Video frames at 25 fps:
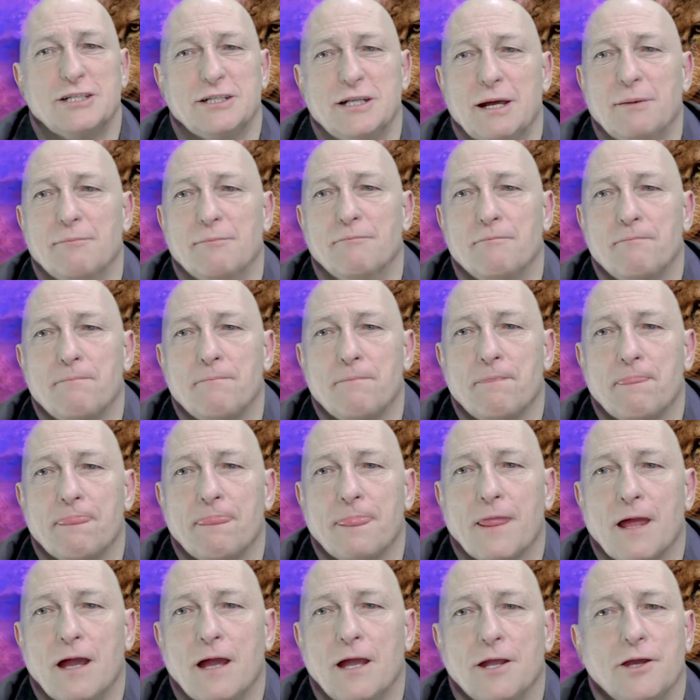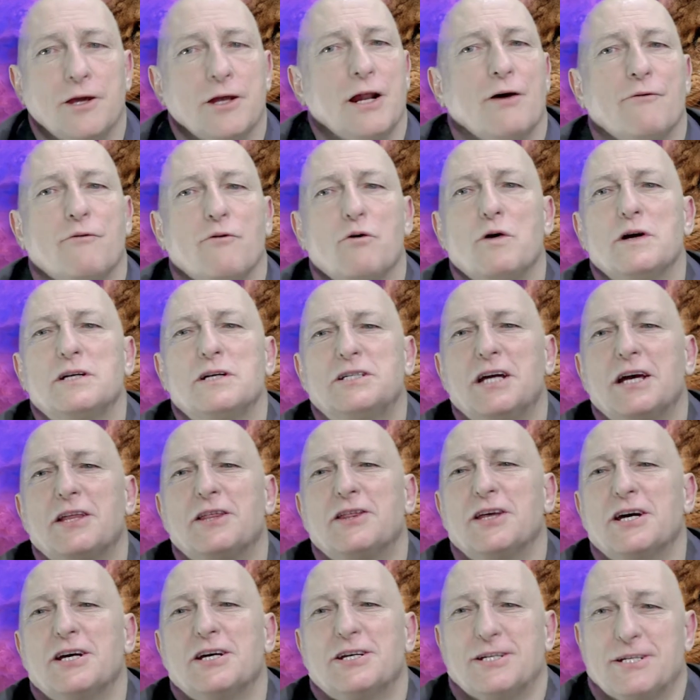them. You know, I've always said
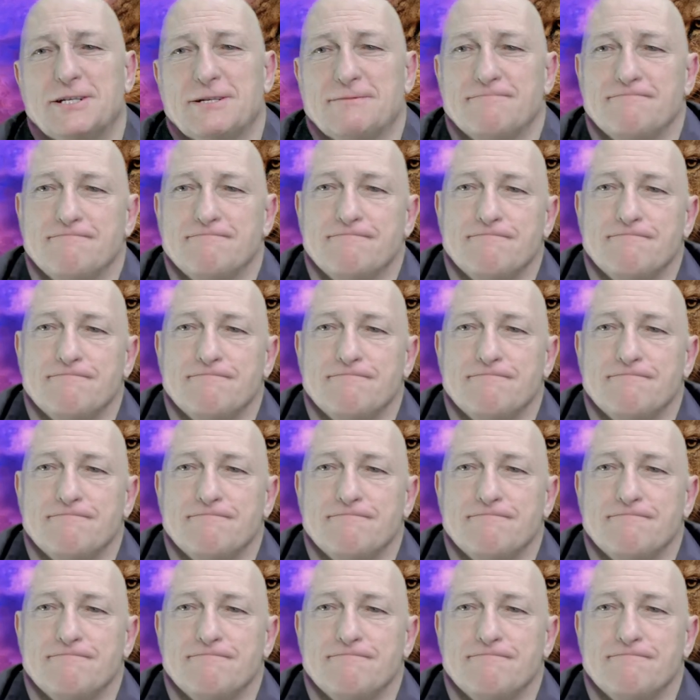this.